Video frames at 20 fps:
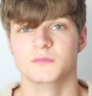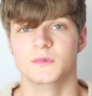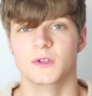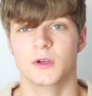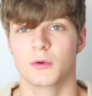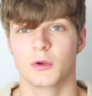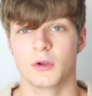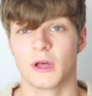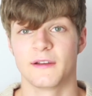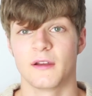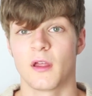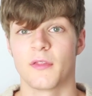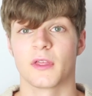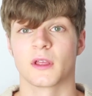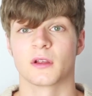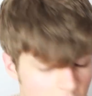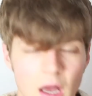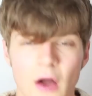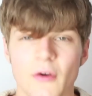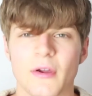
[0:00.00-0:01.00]
it'll look like
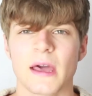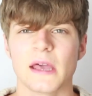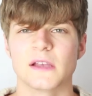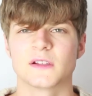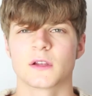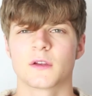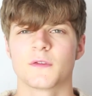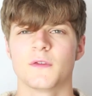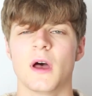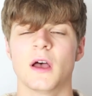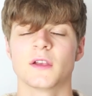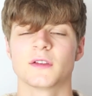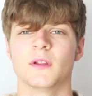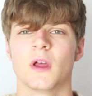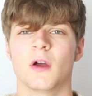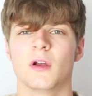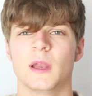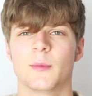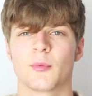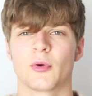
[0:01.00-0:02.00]
nothing. Okay, so the first and
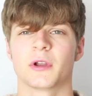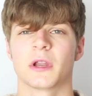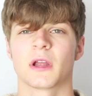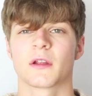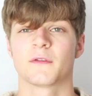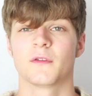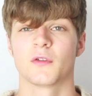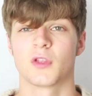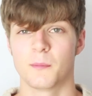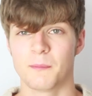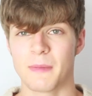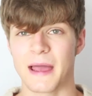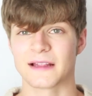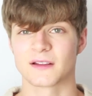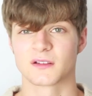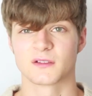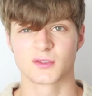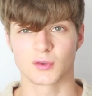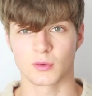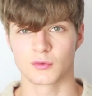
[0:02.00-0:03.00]
only product for the
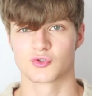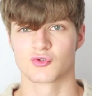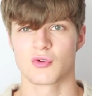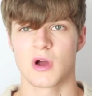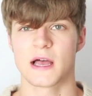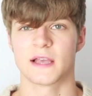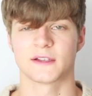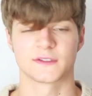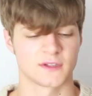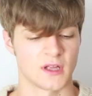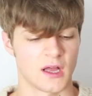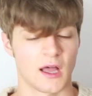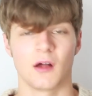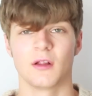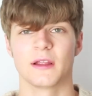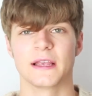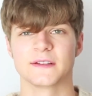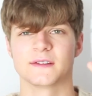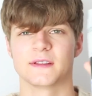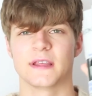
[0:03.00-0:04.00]
matte, sort of drier
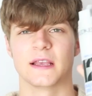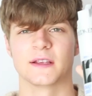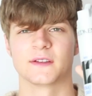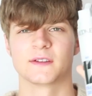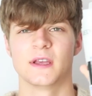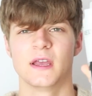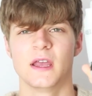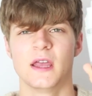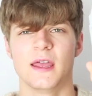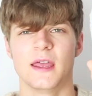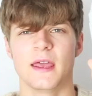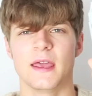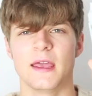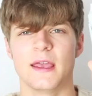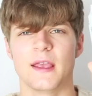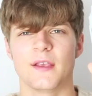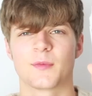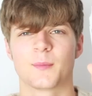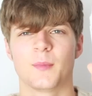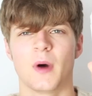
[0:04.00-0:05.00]
style is this.
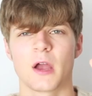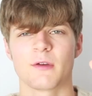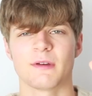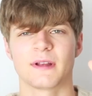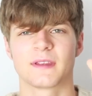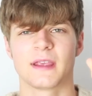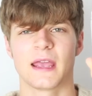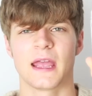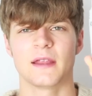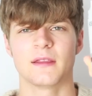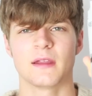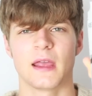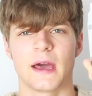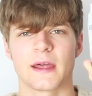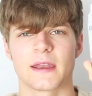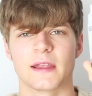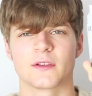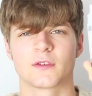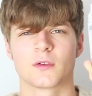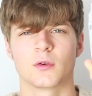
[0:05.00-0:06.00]
It's by Redken,
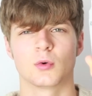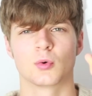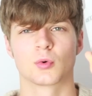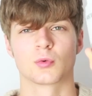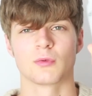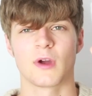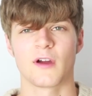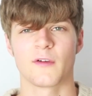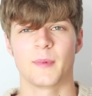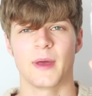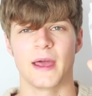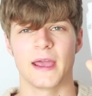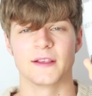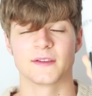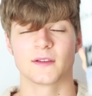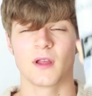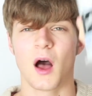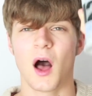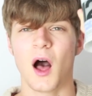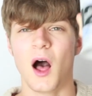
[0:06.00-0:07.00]
and it's called Rough
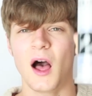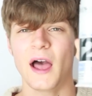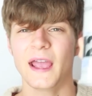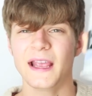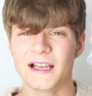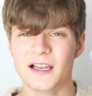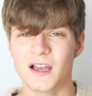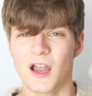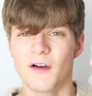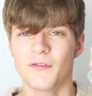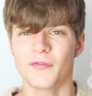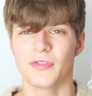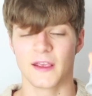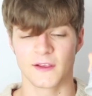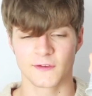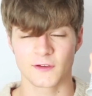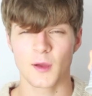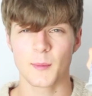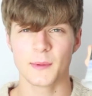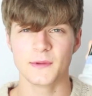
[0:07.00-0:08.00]
Paste. I love
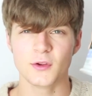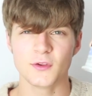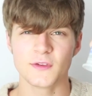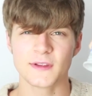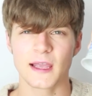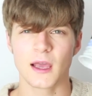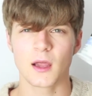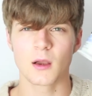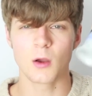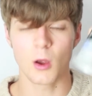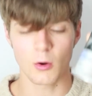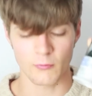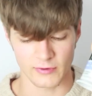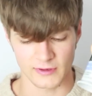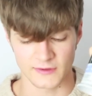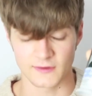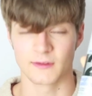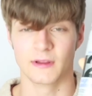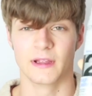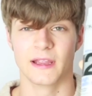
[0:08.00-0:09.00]
this. I've been using it a lot
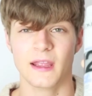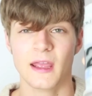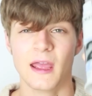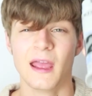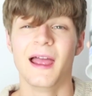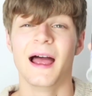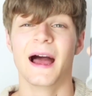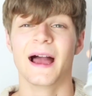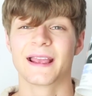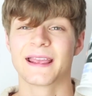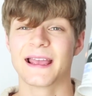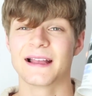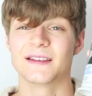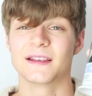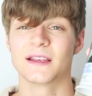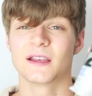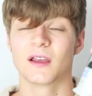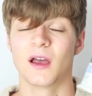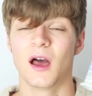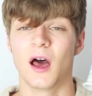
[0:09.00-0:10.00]
recently and
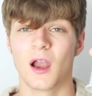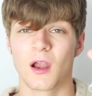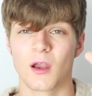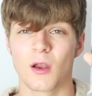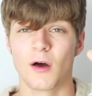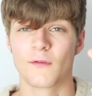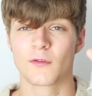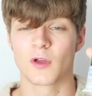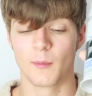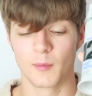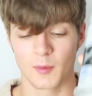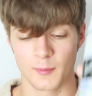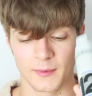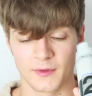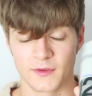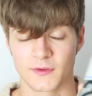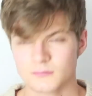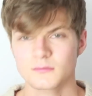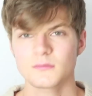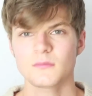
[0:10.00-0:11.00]
getting a lot of
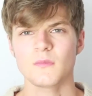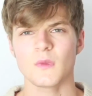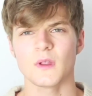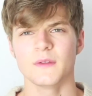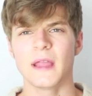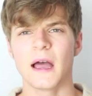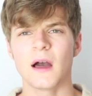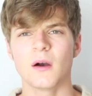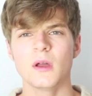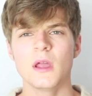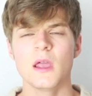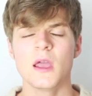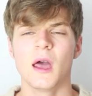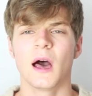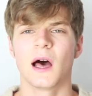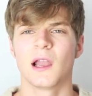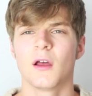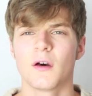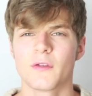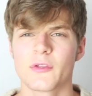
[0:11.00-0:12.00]
compliments. Now,
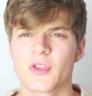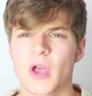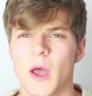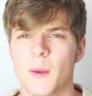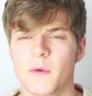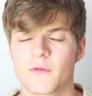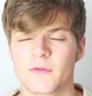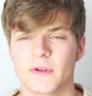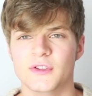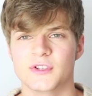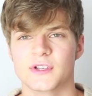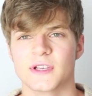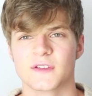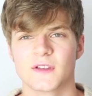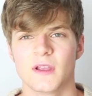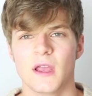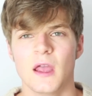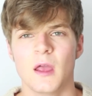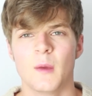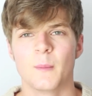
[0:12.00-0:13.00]
a lot of the time with fringes,
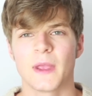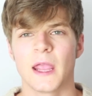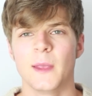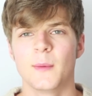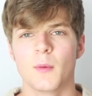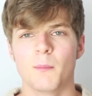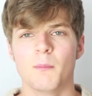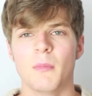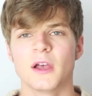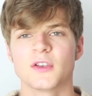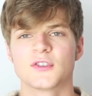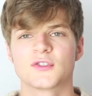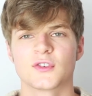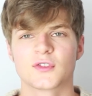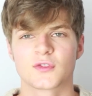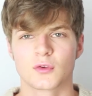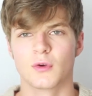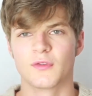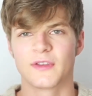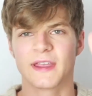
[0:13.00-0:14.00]
people must
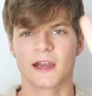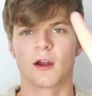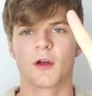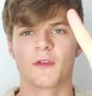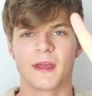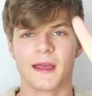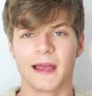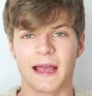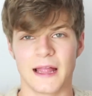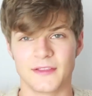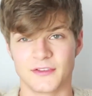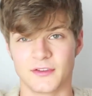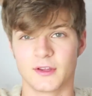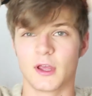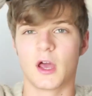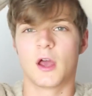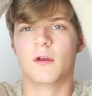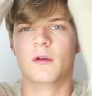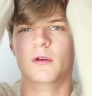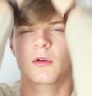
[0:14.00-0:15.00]
just sort of get it on their hands and
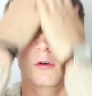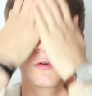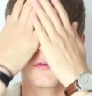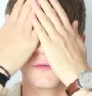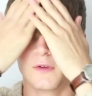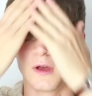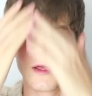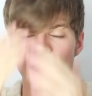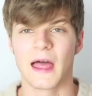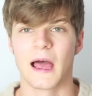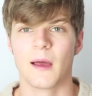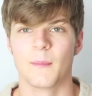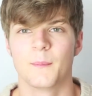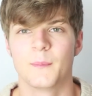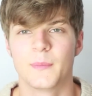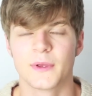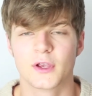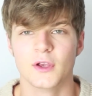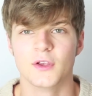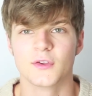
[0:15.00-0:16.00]
go, oof, like that.
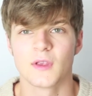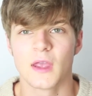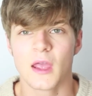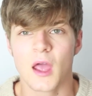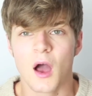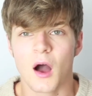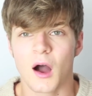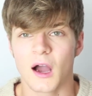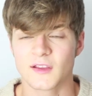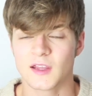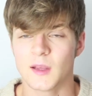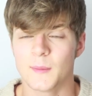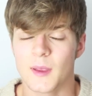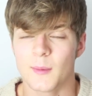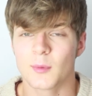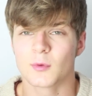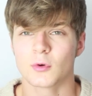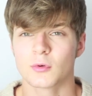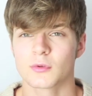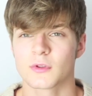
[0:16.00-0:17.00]
Because I see
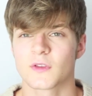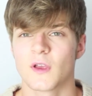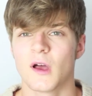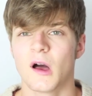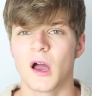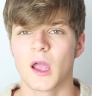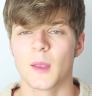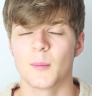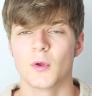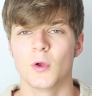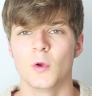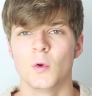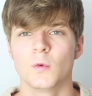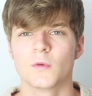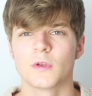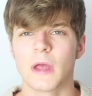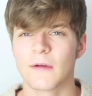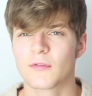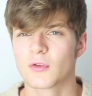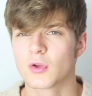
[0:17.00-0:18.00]
people all the time who
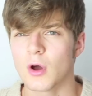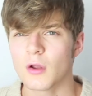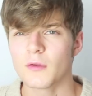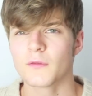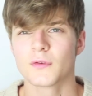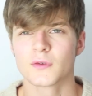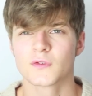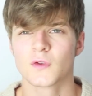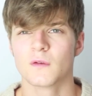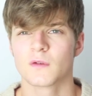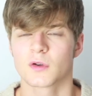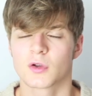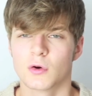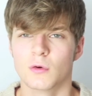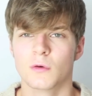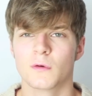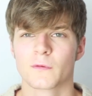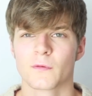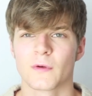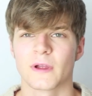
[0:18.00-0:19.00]
have gone for sort of a
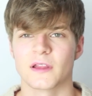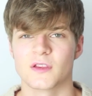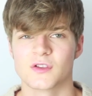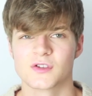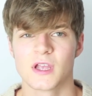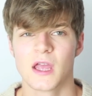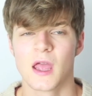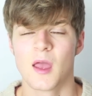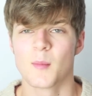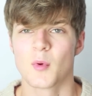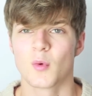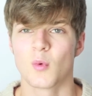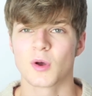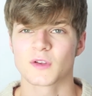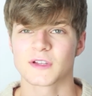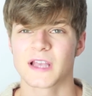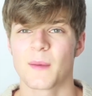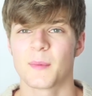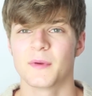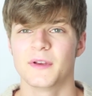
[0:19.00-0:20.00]
cool fringe, but
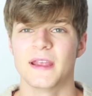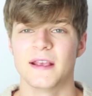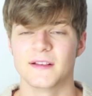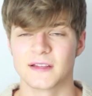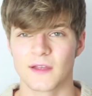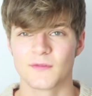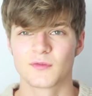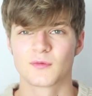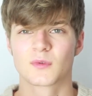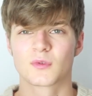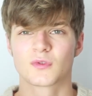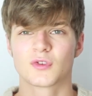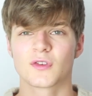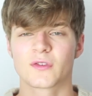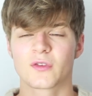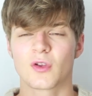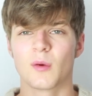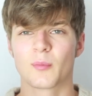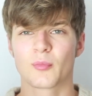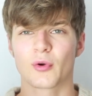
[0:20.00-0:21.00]
what's happened is they've
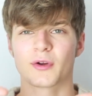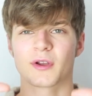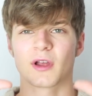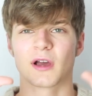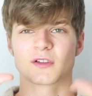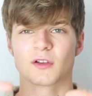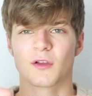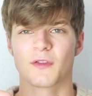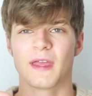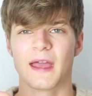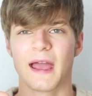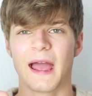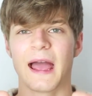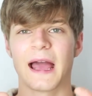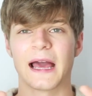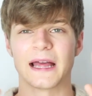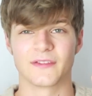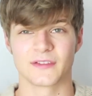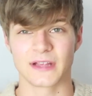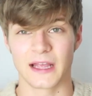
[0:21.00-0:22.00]
just got product on their
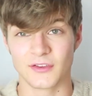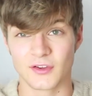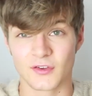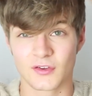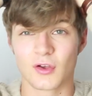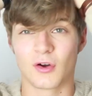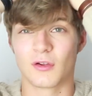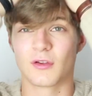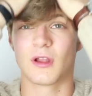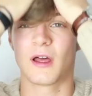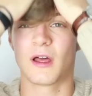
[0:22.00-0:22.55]
hands and just gone